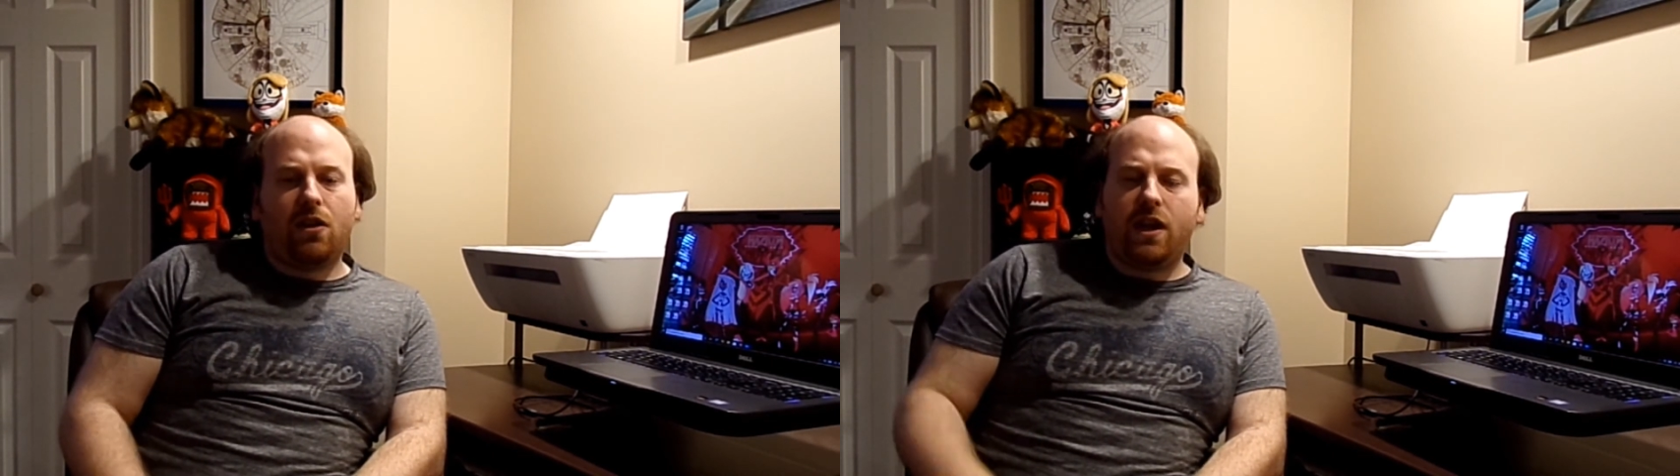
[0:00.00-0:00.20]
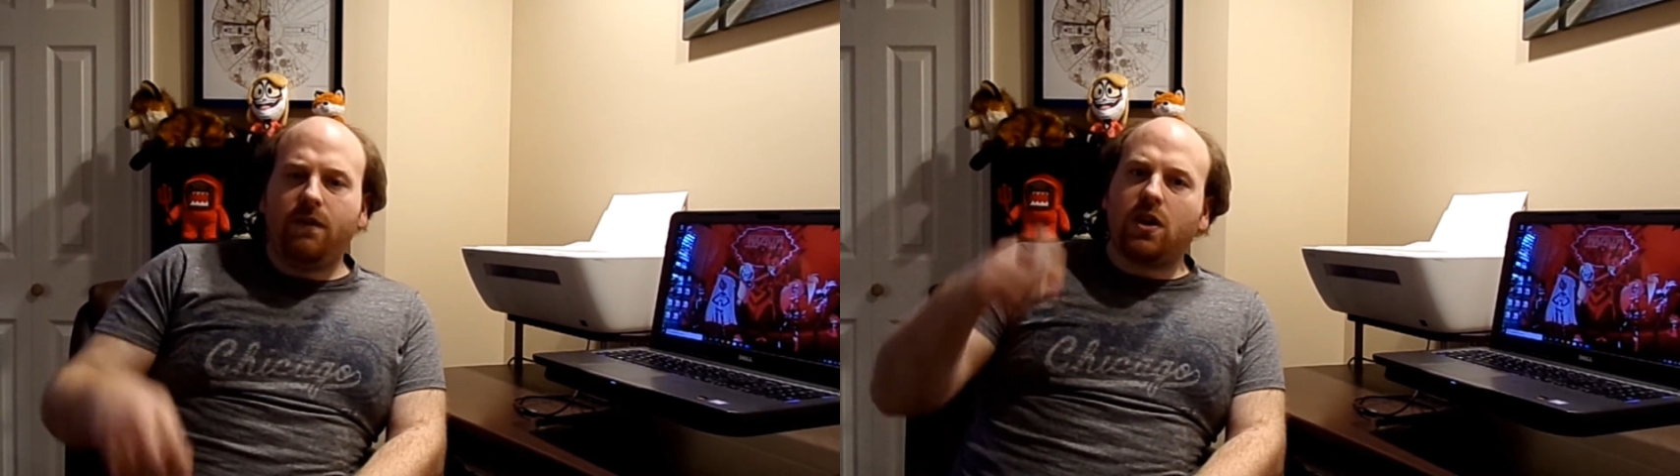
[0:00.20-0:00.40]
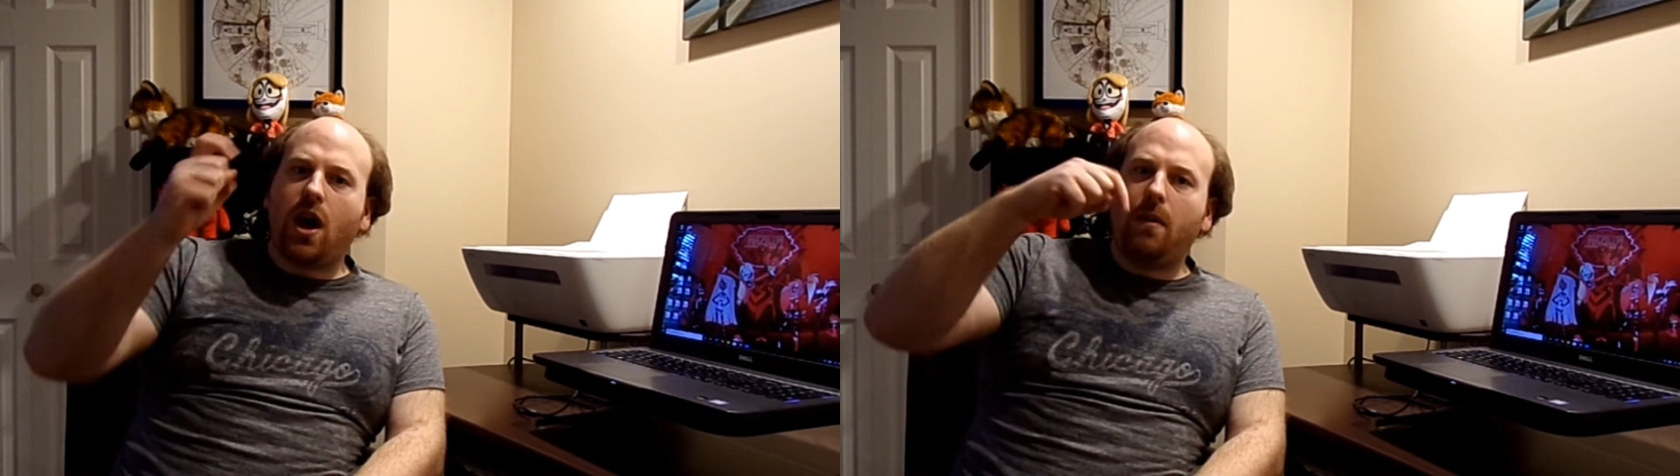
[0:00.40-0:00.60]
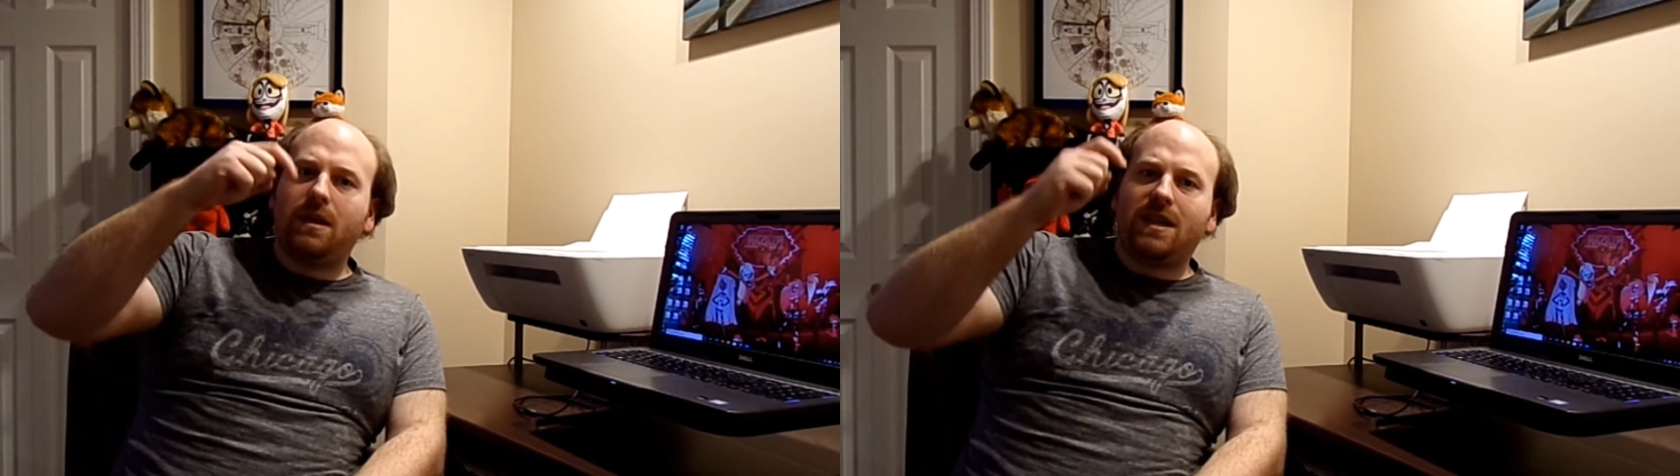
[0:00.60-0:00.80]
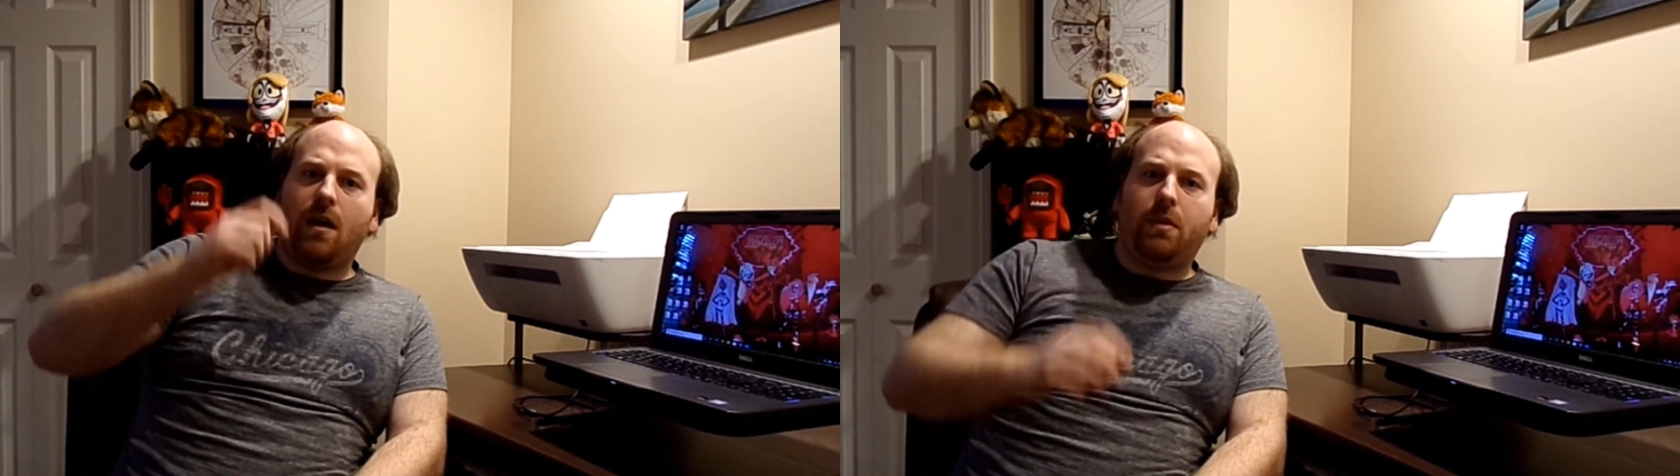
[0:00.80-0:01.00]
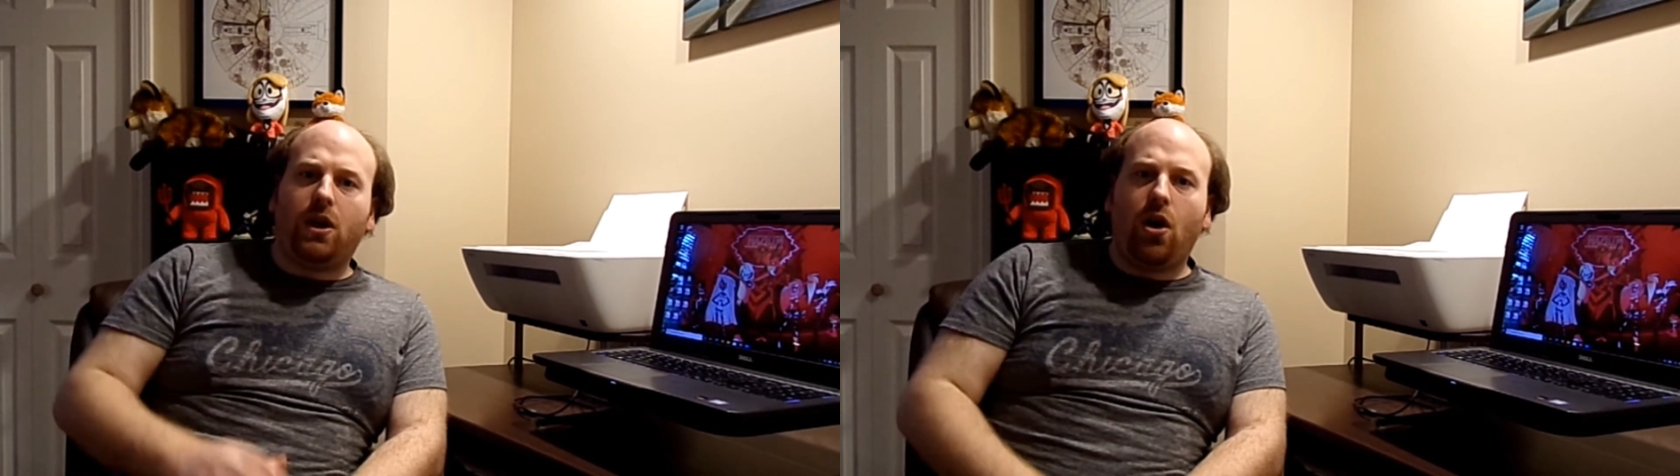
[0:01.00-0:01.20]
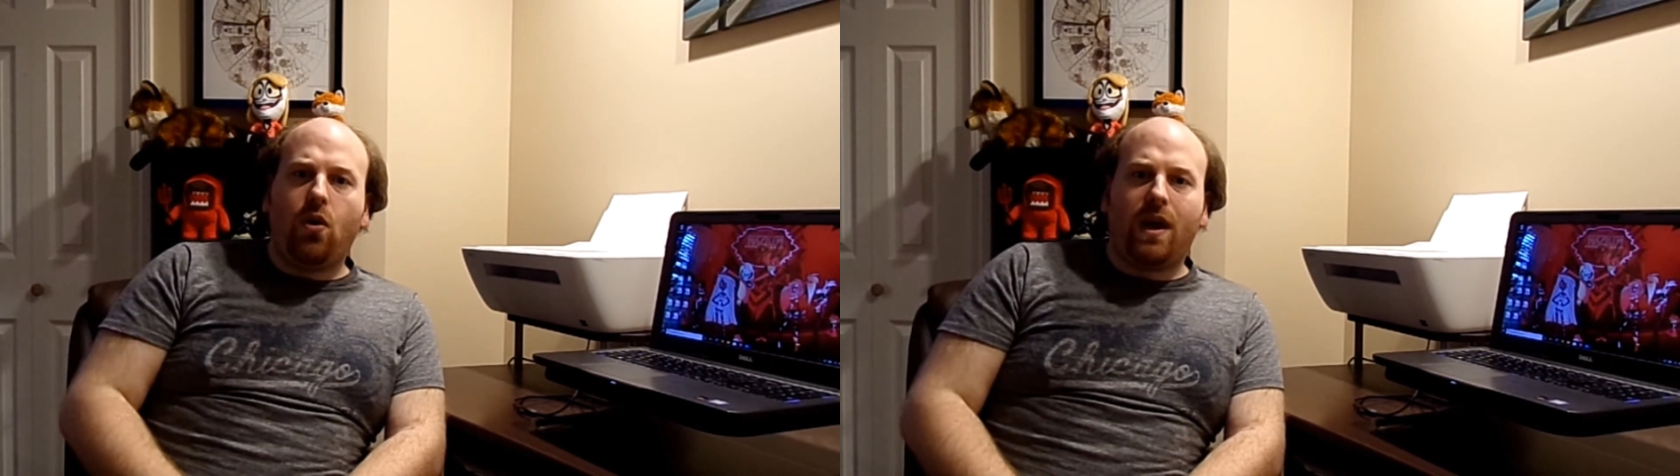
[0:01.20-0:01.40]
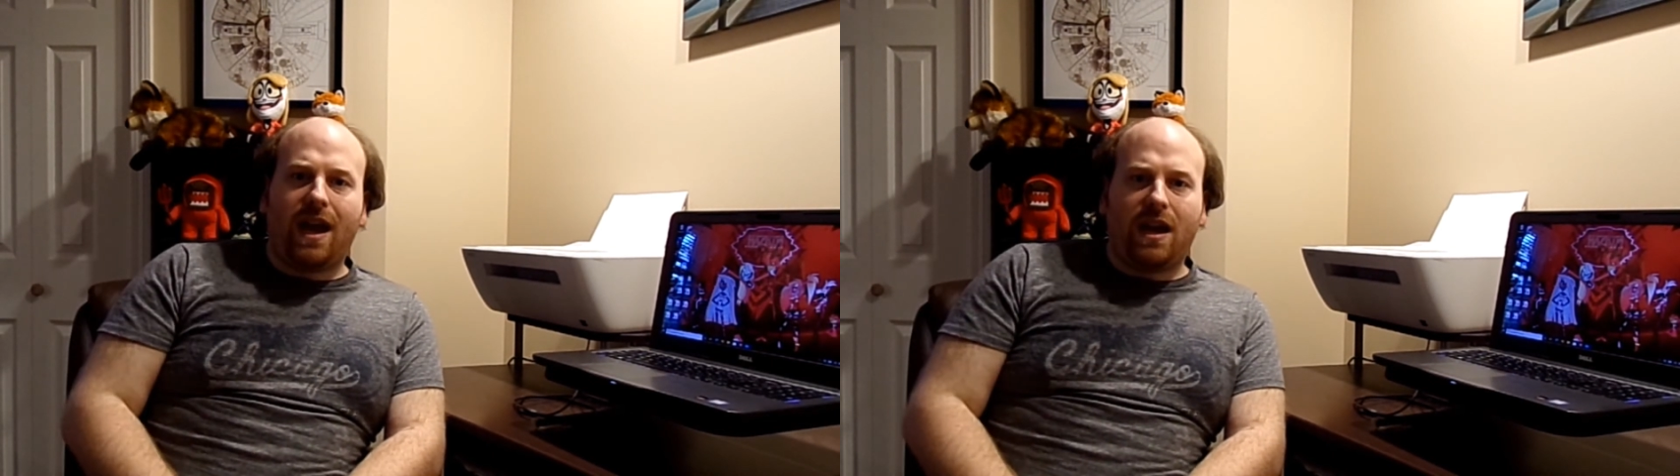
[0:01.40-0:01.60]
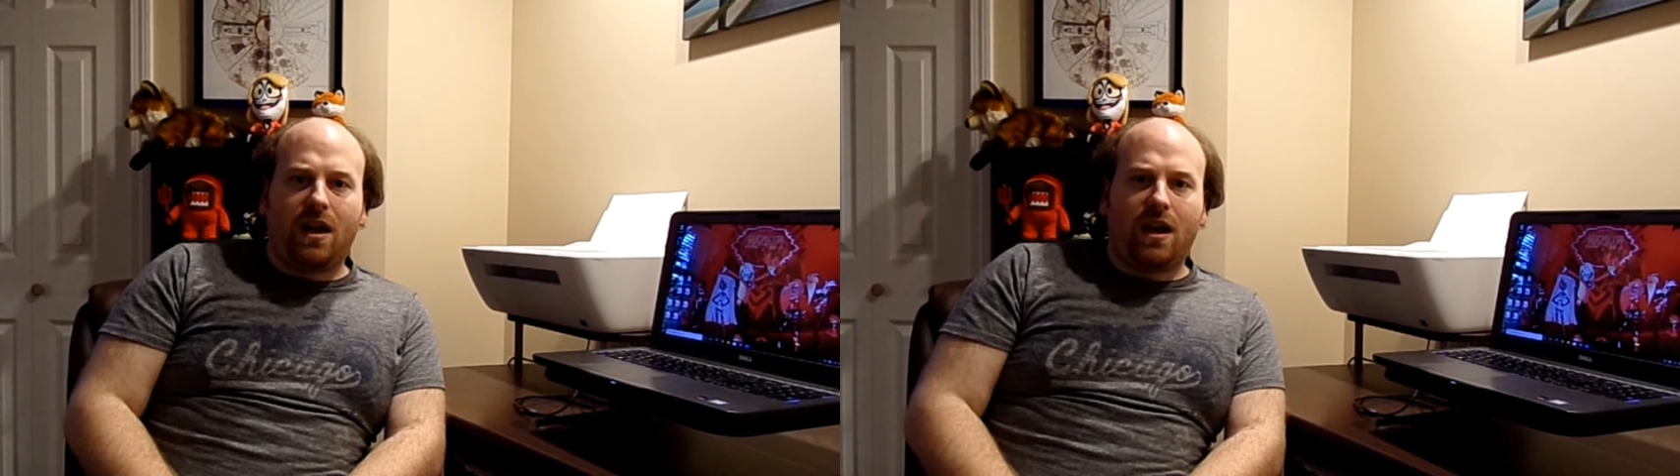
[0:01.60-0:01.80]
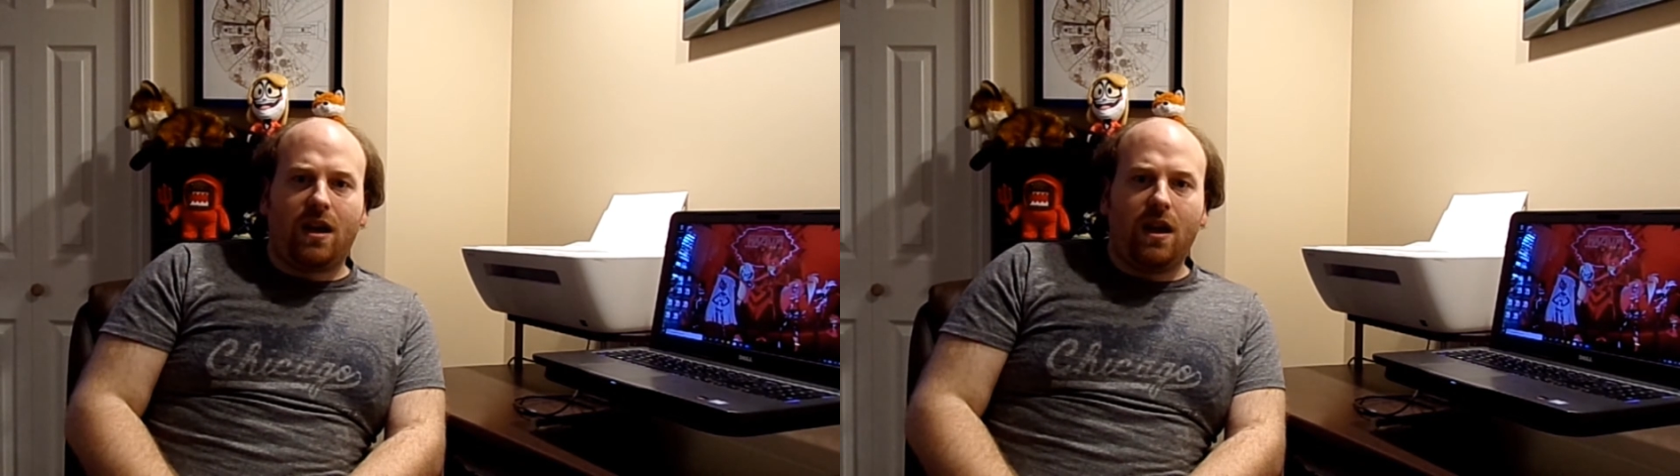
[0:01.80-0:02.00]
leave a comment down below
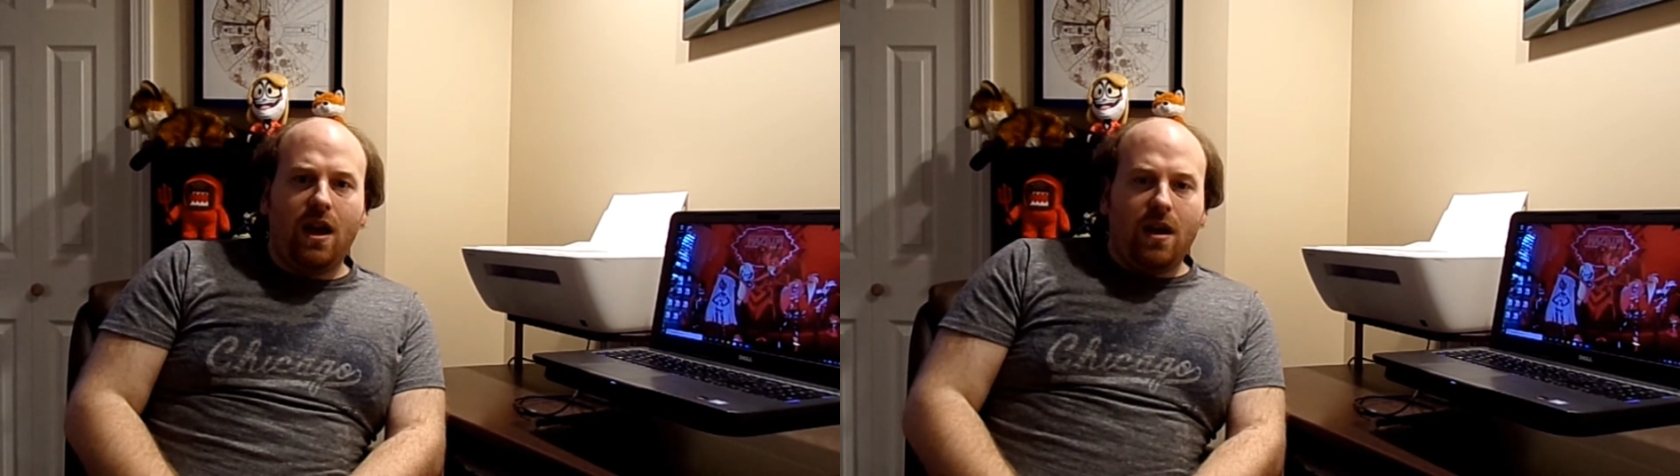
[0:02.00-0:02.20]
and,